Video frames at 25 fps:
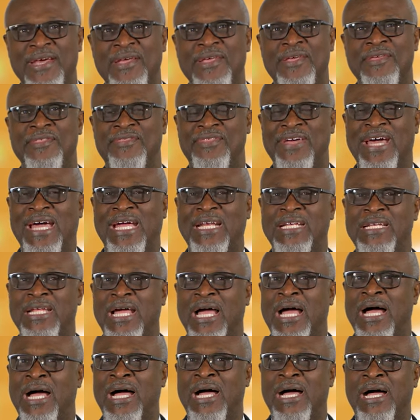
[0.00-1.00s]
that
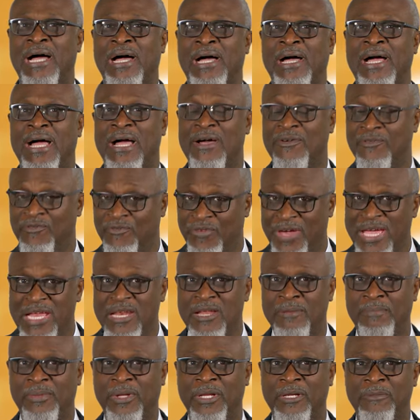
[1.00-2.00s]
are
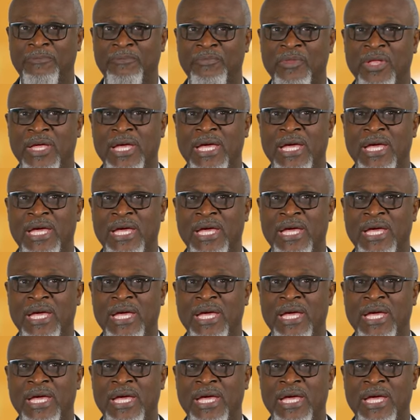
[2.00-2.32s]
available,